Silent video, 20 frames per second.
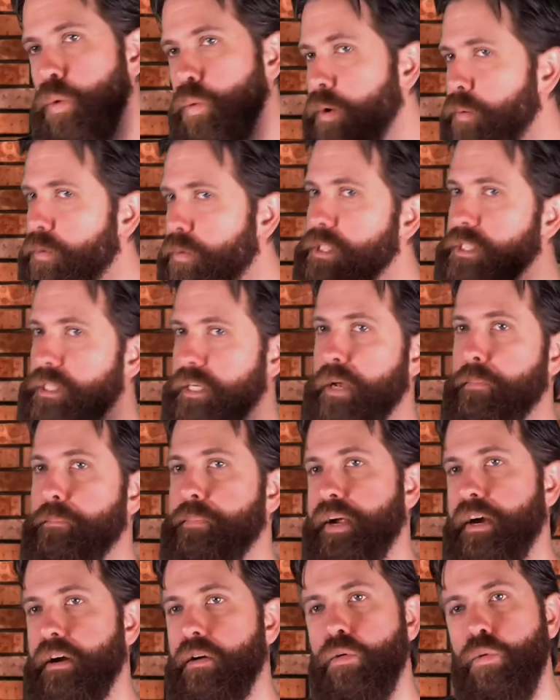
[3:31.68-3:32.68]
We want to
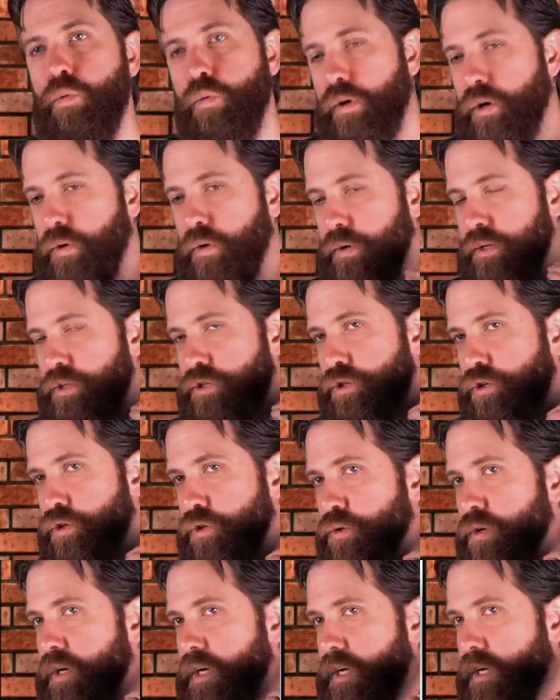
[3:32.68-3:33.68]
compare. We're going
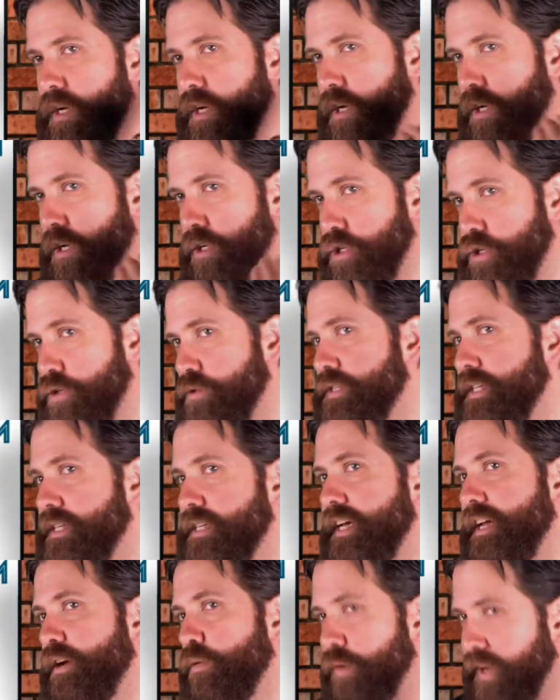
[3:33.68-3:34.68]
to use the
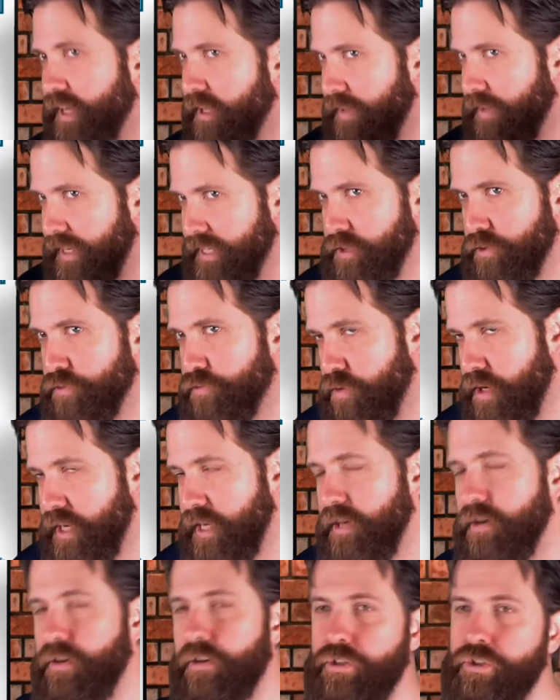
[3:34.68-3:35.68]
data we collected
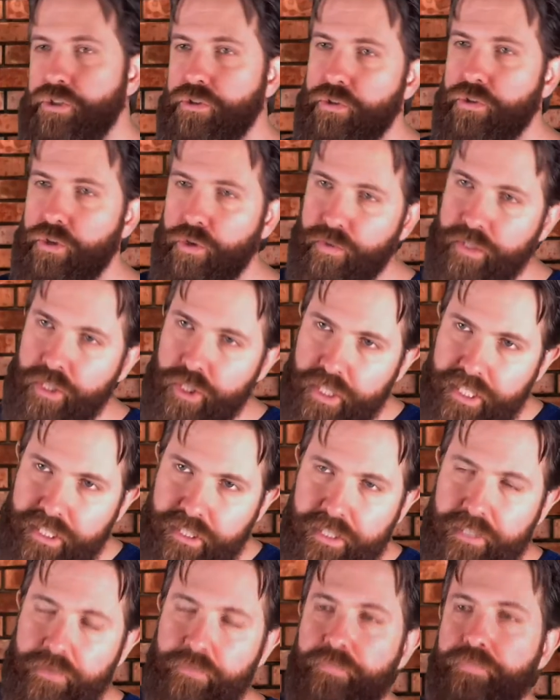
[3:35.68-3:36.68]
right here in our studio with
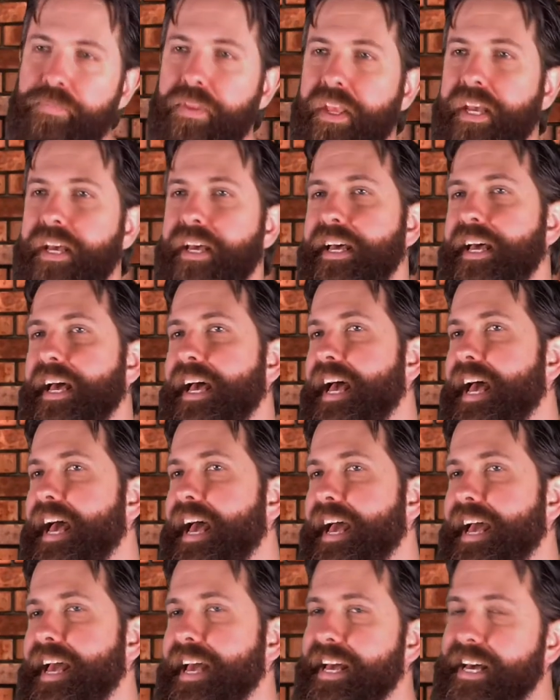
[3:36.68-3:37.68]
Jason,
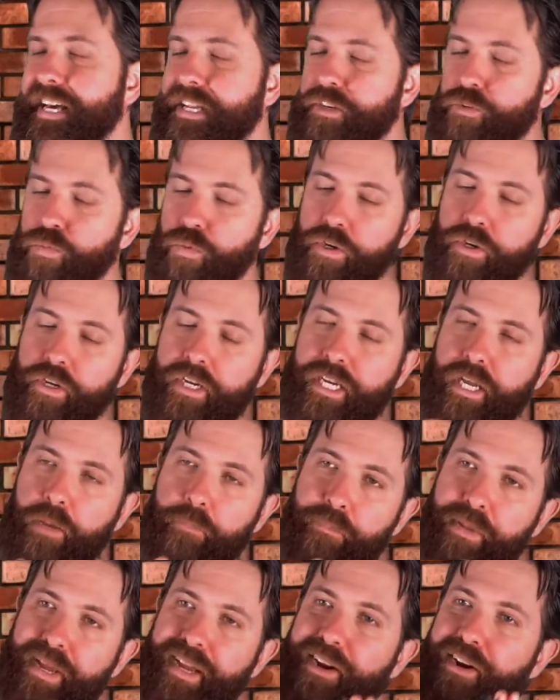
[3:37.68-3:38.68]
and we're going to
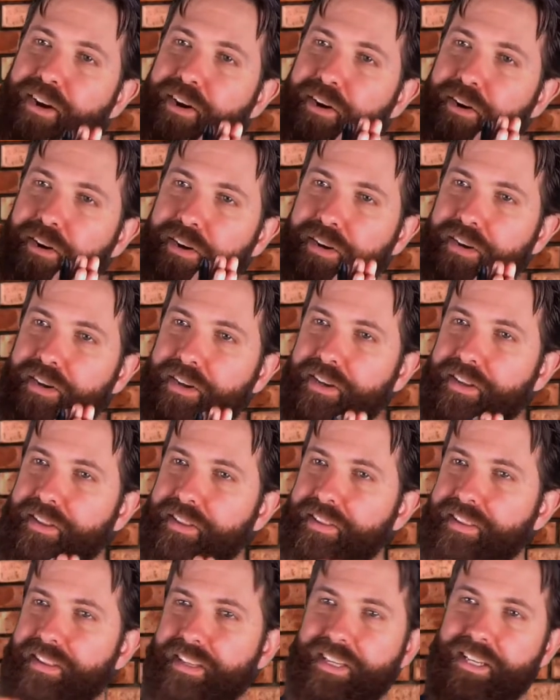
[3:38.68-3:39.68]
compare
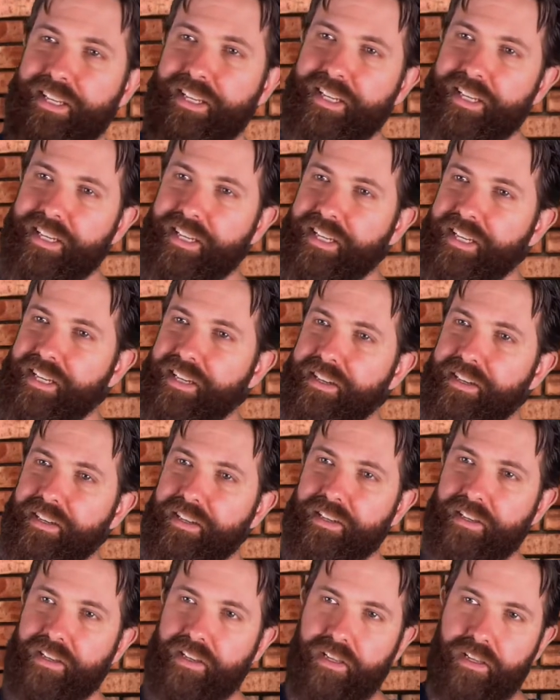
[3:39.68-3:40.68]
the
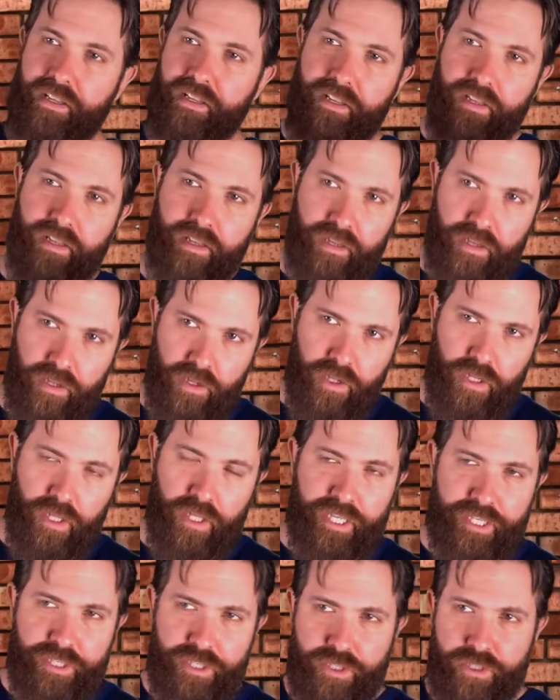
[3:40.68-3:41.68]

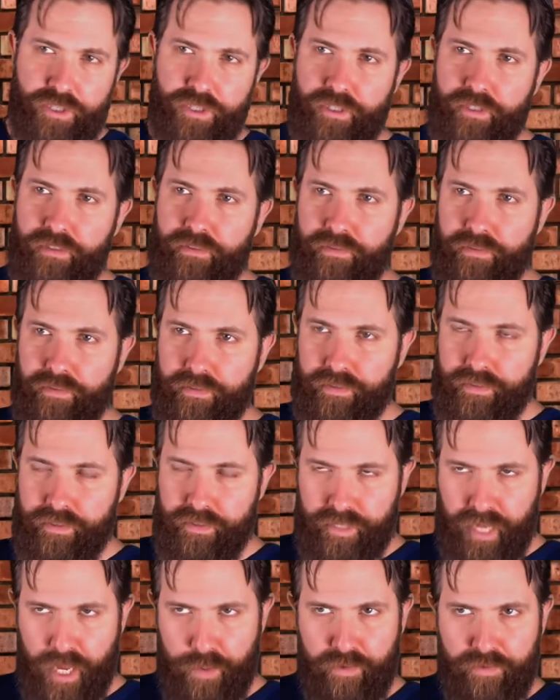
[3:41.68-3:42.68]
cluster
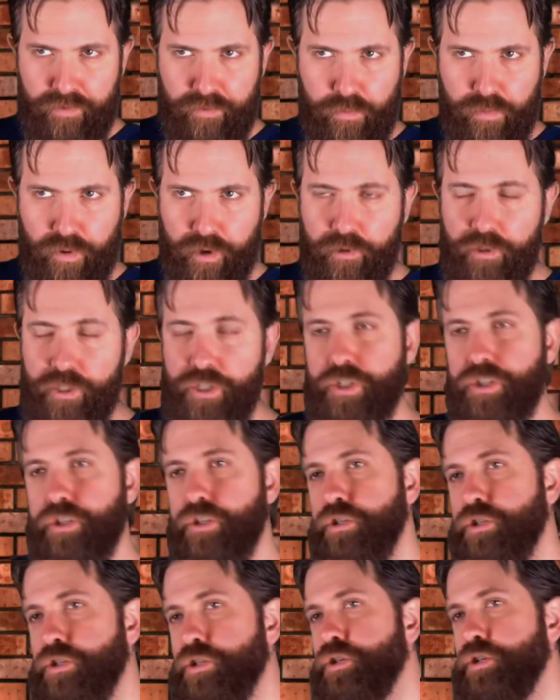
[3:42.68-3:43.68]
type of approach
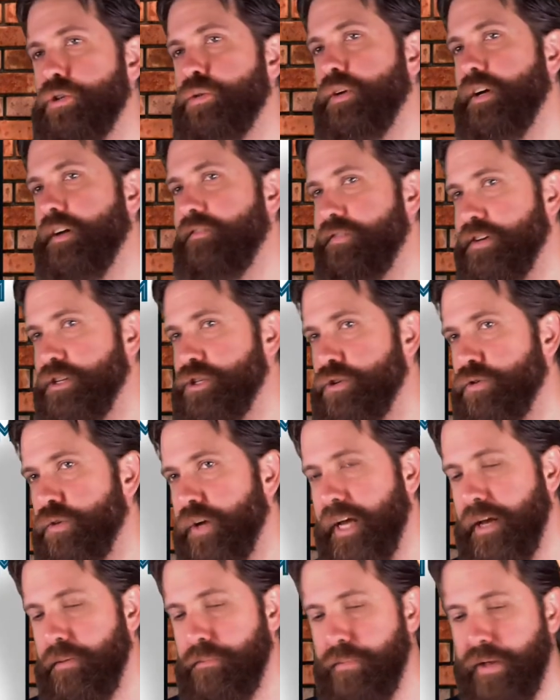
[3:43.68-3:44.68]
to a conventional
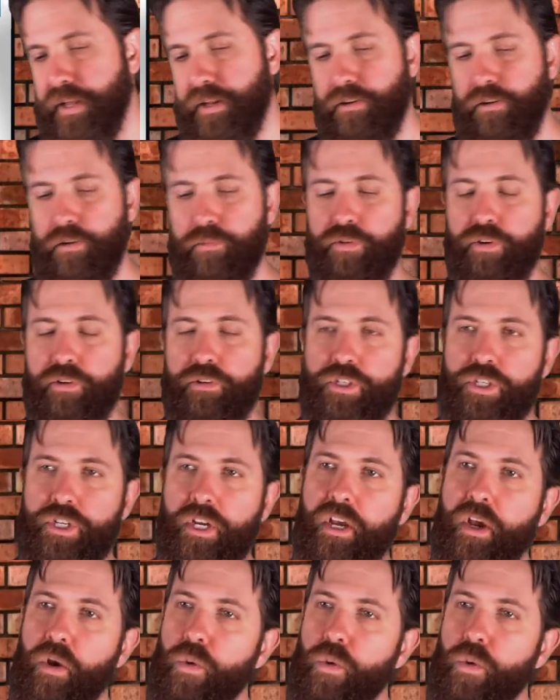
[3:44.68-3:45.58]
gait model approach,